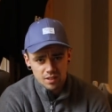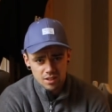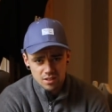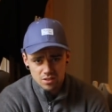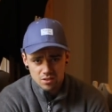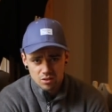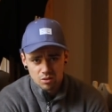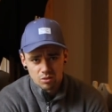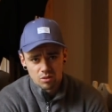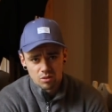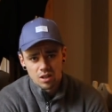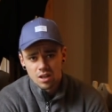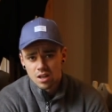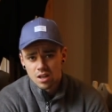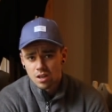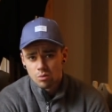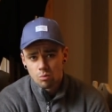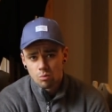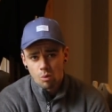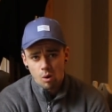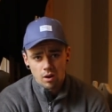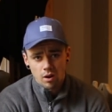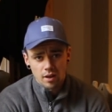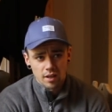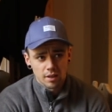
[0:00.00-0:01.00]
So
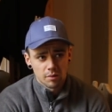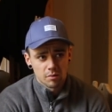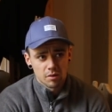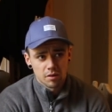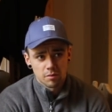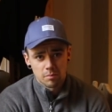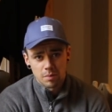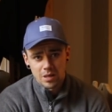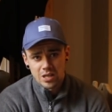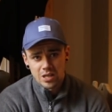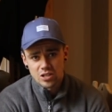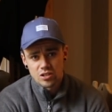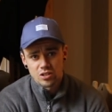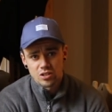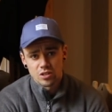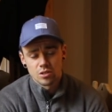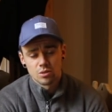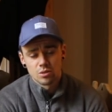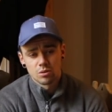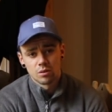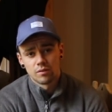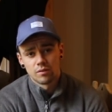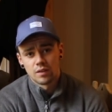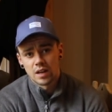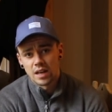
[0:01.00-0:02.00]
working with
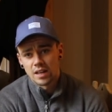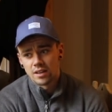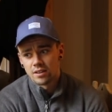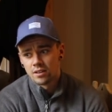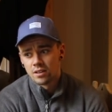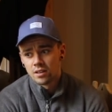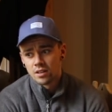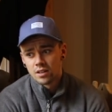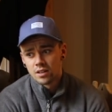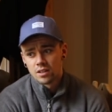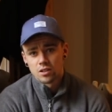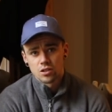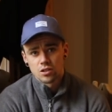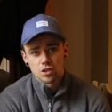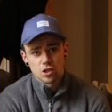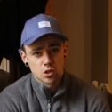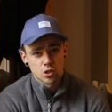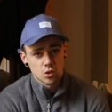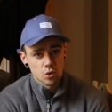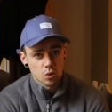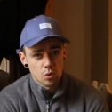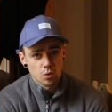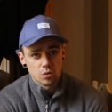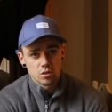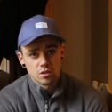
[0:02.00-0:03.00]
patients who have had
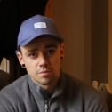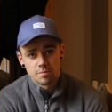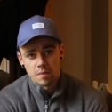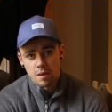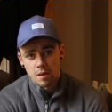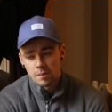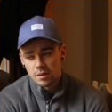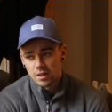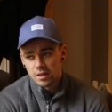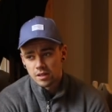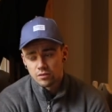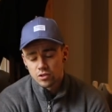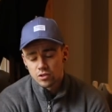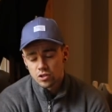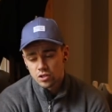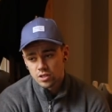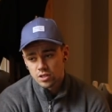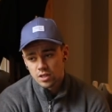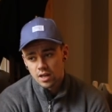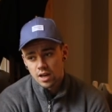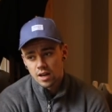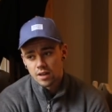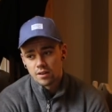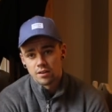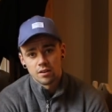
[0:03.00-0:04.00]
strokes, maybe they've
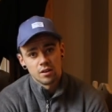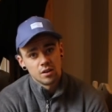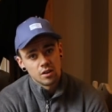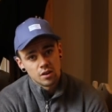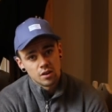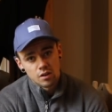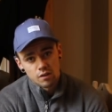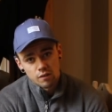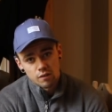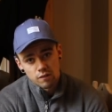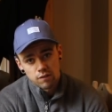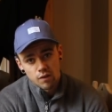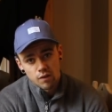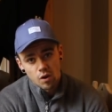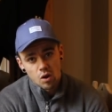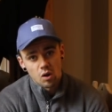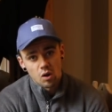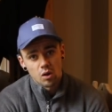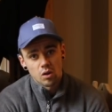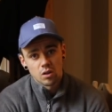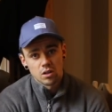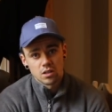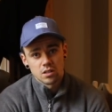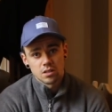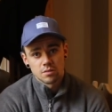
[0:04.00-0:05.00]
just had
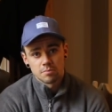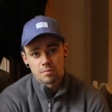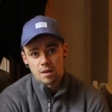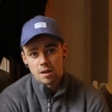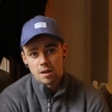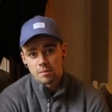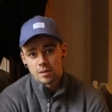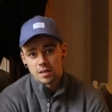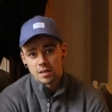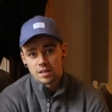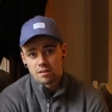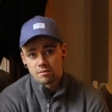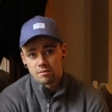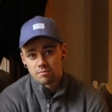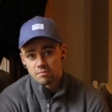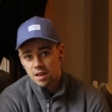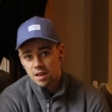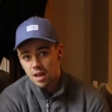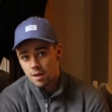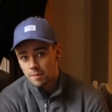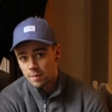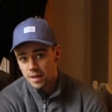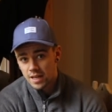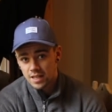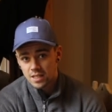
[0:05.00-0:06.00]
falls, maybe
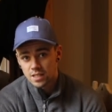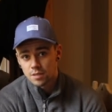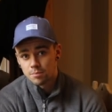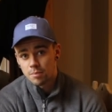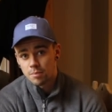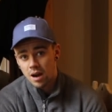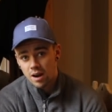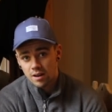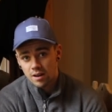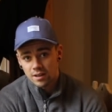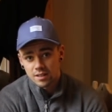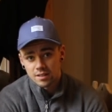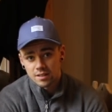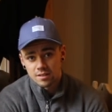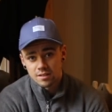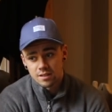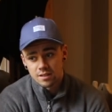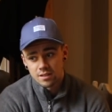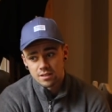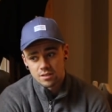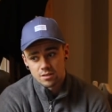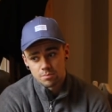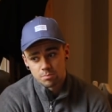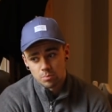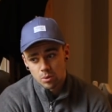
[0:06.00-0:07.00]
MS,
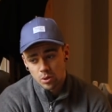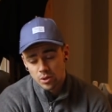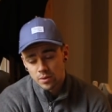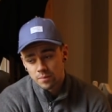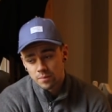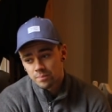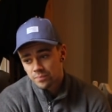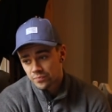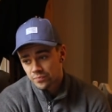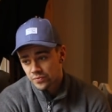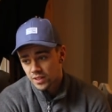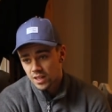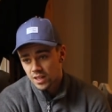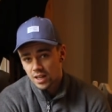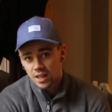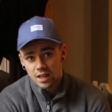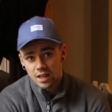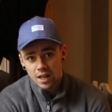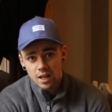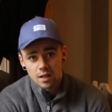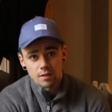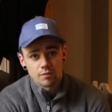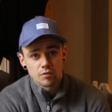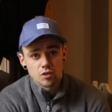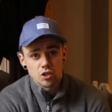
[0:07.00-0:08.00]
Parkinson's, but a
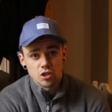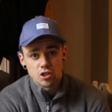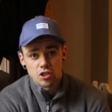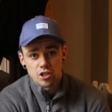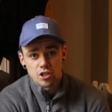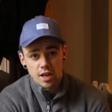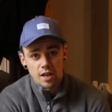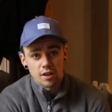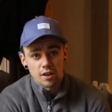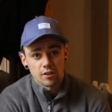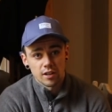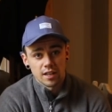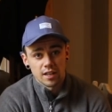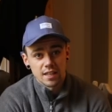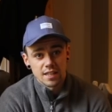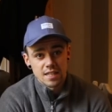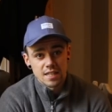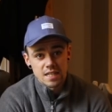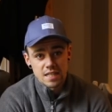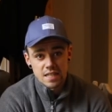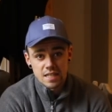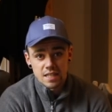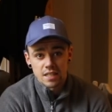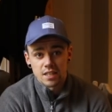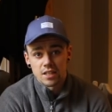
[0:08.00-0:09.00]
lot of just generally
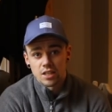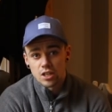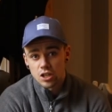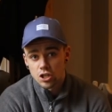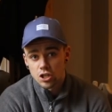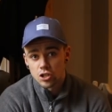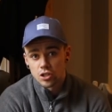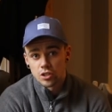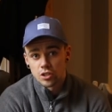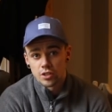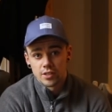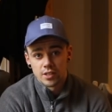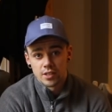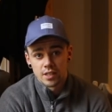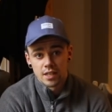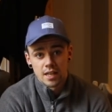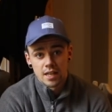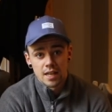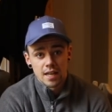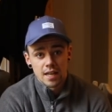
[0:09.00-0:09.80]
deconditioned